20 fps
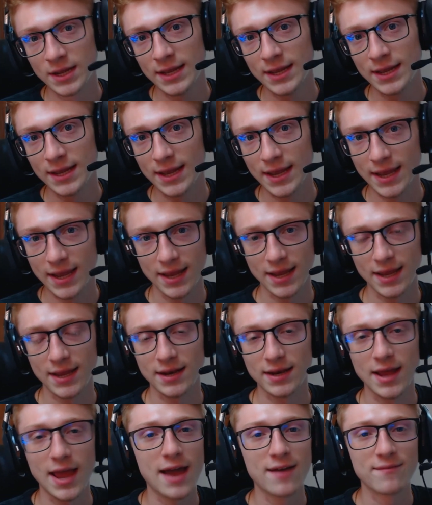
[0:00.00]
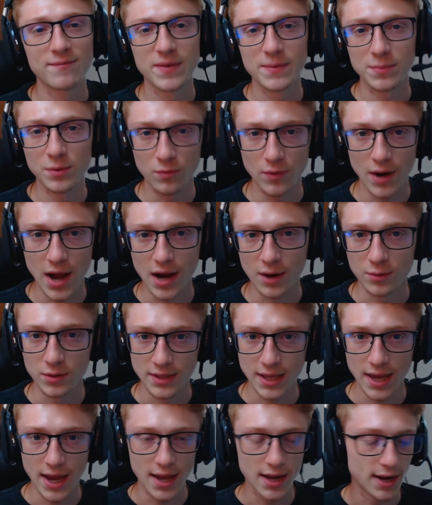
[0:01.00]
and have people rock with
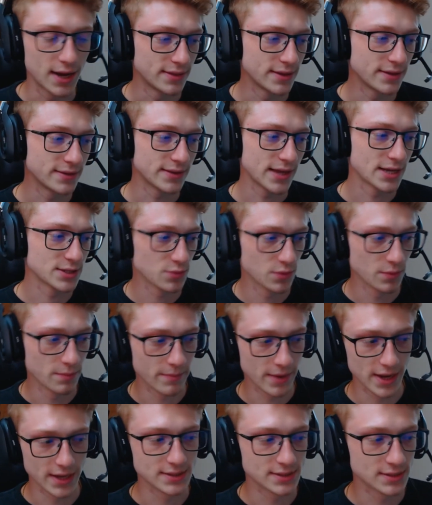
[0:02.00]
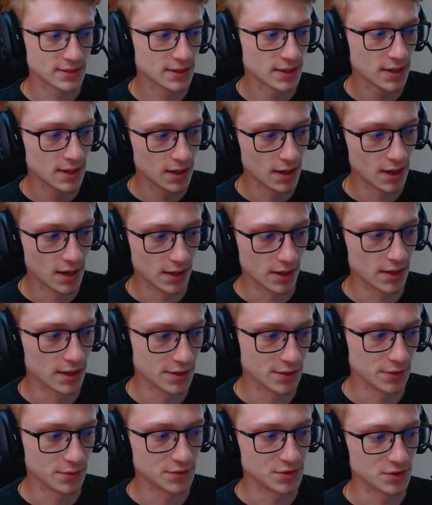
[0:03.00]
that. I think that's what makes a good
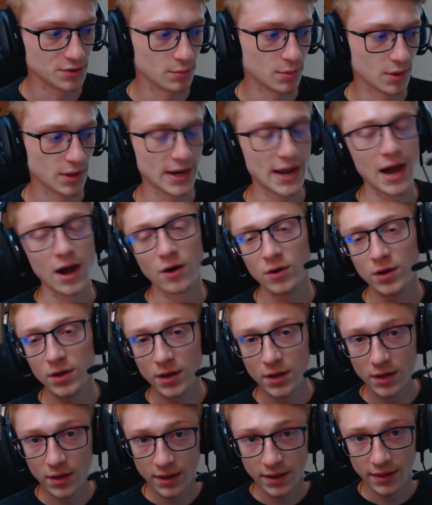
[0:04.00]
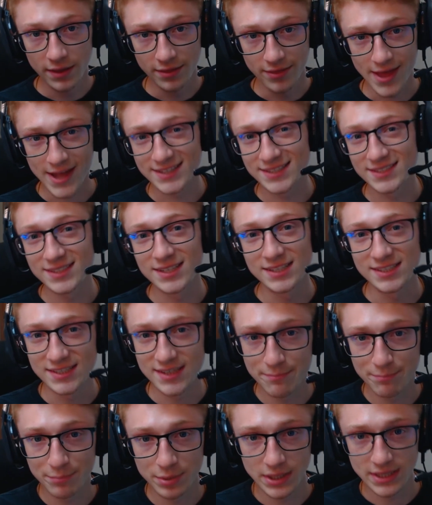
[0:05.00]
YouTuber. Now, that's the
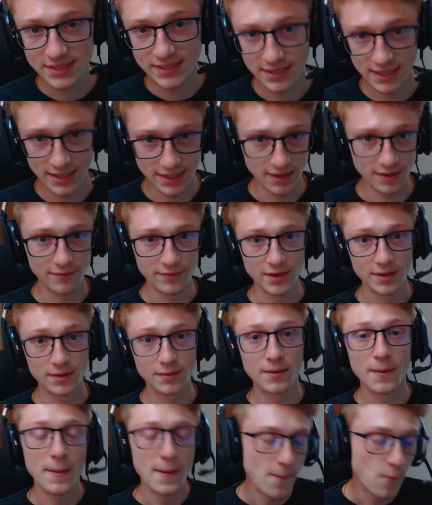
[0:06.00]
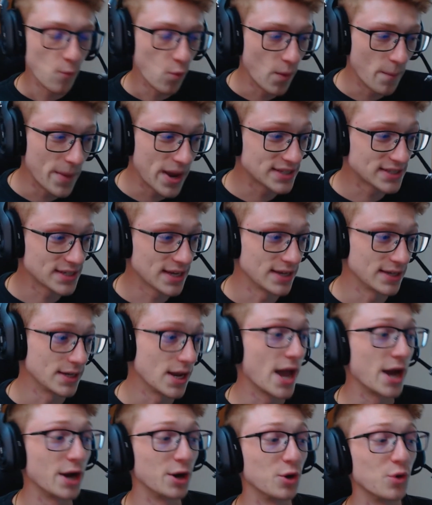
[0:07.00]
simplicity of it. What makes a
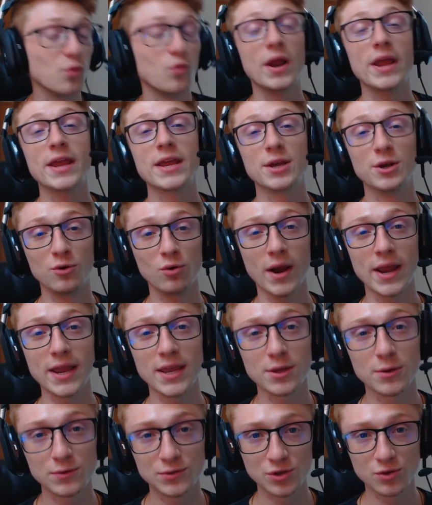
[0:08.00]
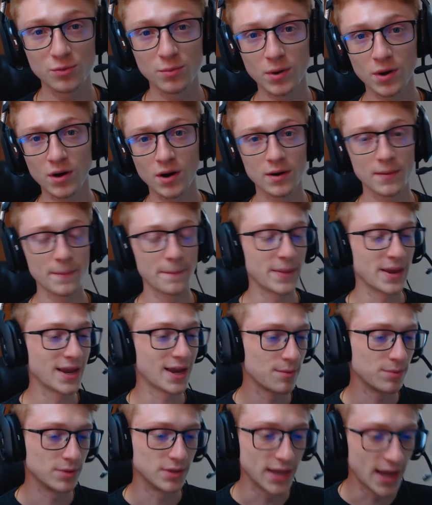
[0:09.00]
great YouTuber, being
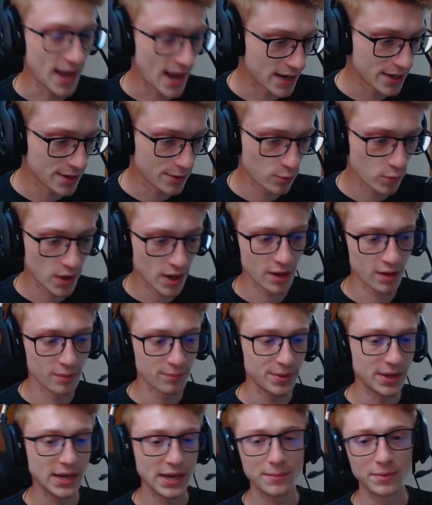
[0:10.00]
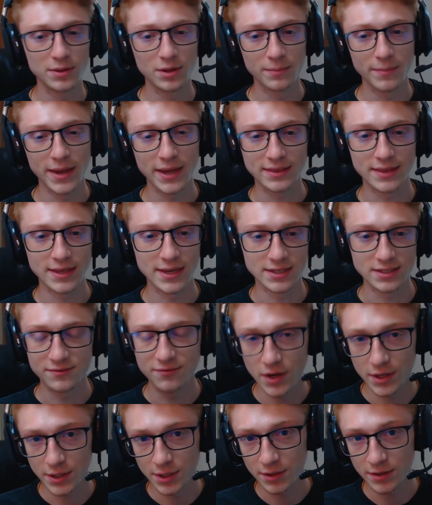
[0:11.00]
able to edit well, being able to make things
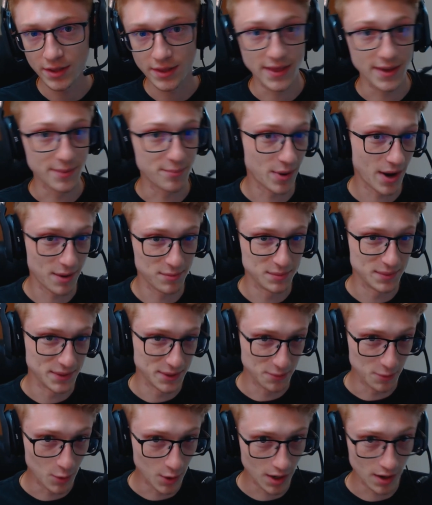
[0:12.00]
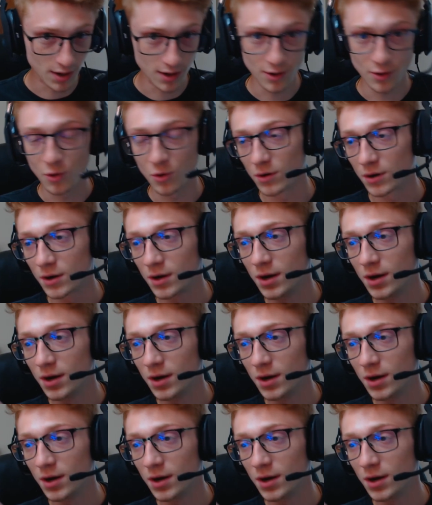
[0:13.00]
funnier than they probably were, or